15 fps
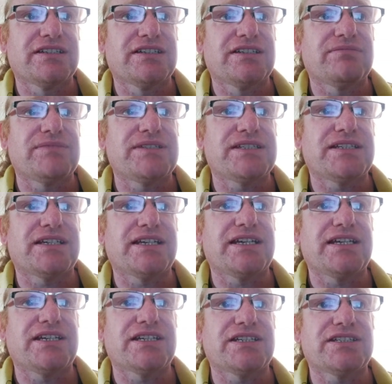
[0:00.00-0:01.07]

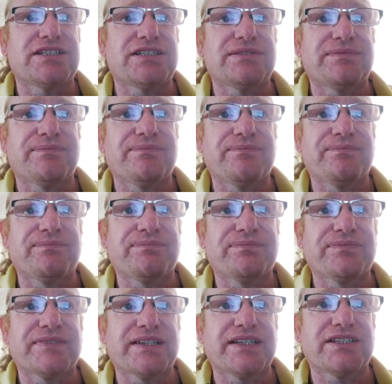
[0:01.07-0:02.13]
Miscellaneous.
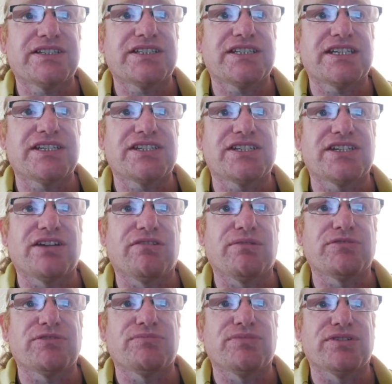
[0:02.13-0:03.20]
That just says there's no
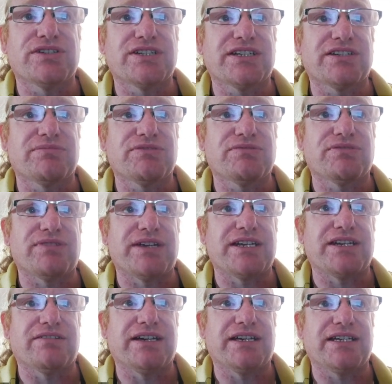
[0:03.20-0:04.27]
option boards. That comes up with the
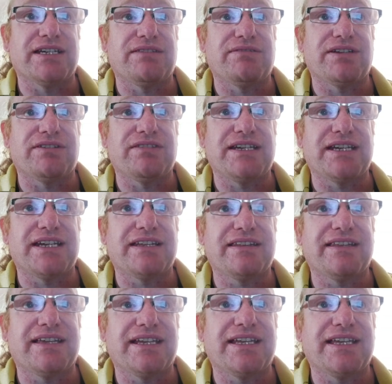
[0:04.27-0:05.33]
radio ID. We don't need
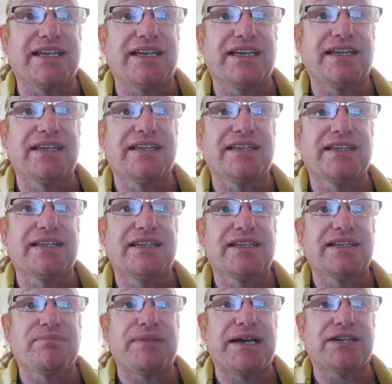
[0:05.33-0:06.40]
anything in here.
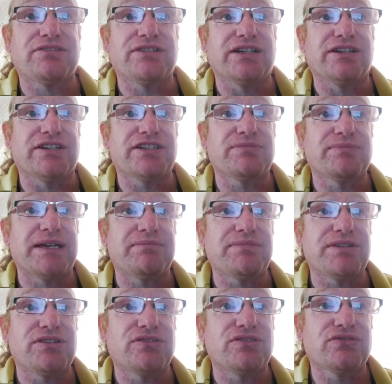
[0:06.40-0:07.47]
Battery alerts might be
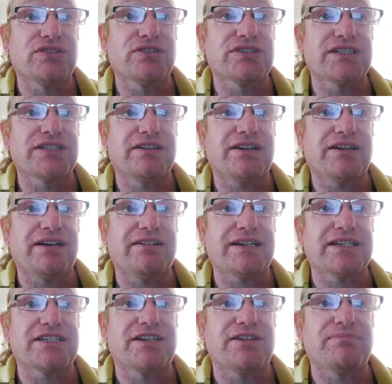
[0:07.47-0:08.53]
useful. So
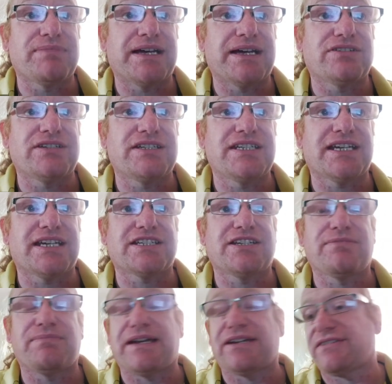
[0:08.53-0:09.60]
RX low battery, TX low
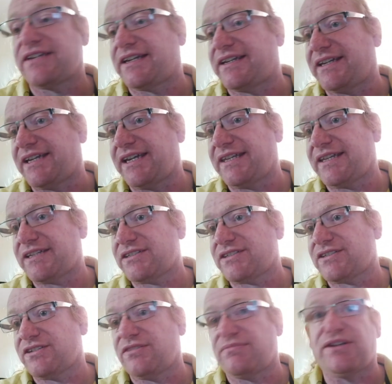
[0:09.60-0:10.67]
battery LED. That's
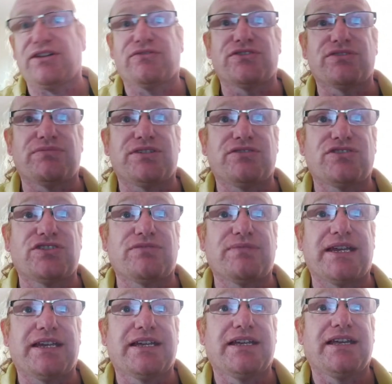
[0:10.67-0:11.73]
going to be of some use to
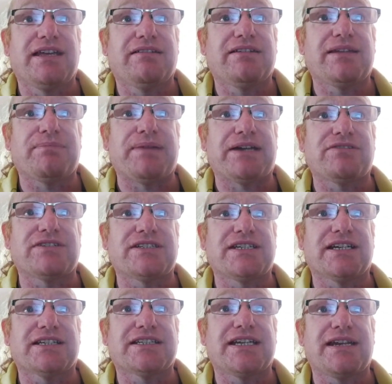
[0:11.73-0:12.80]
me. And the battery
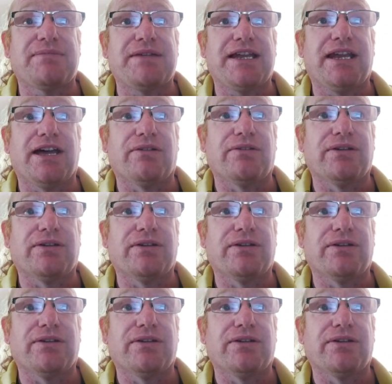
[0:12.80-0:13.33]
starts getting a bit low.